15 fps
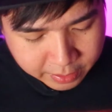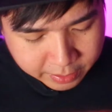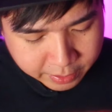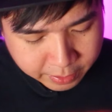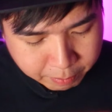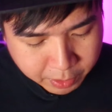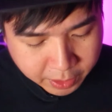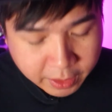
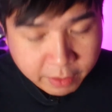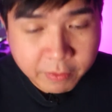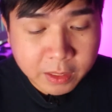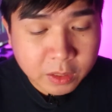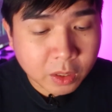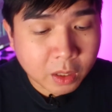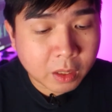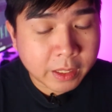I believe
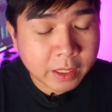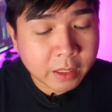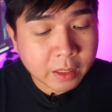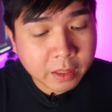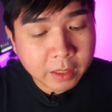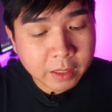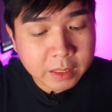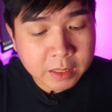
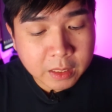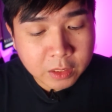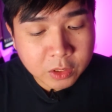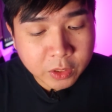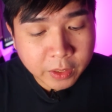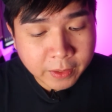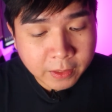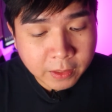it's in
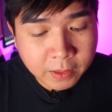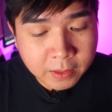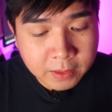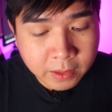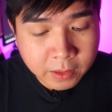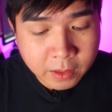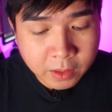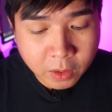
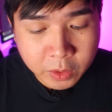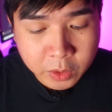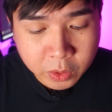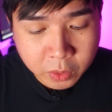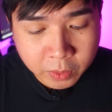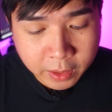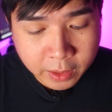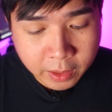Chinese. They're
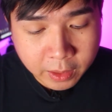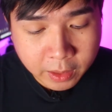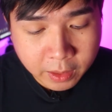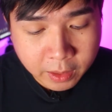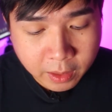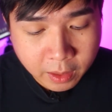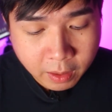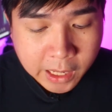also
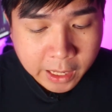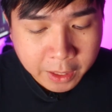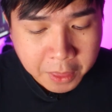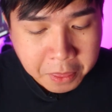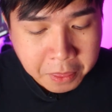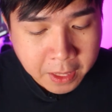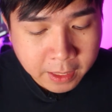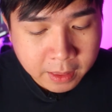in, I
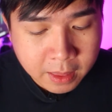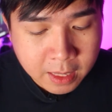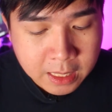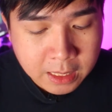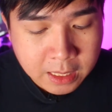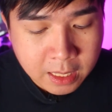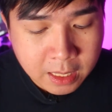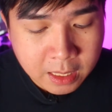think
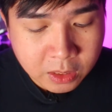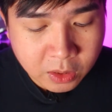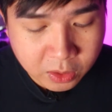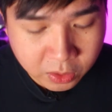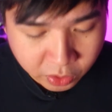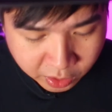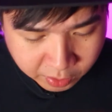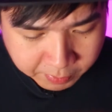this is
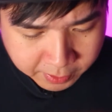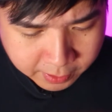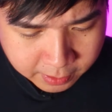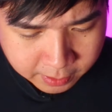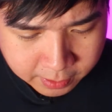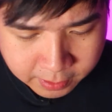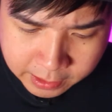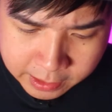
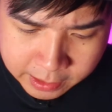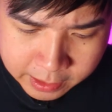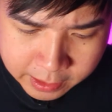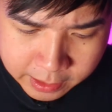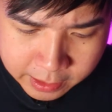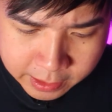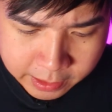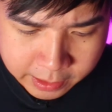German
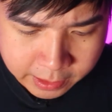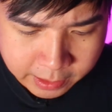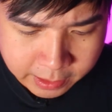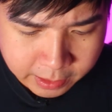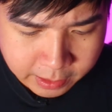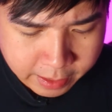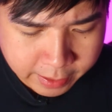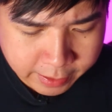and
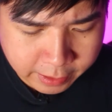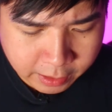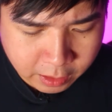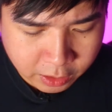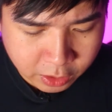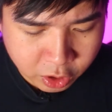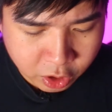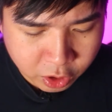
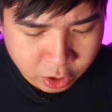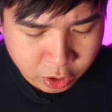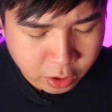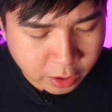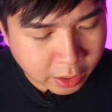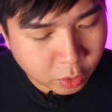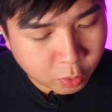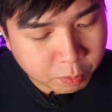English,
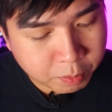I hope.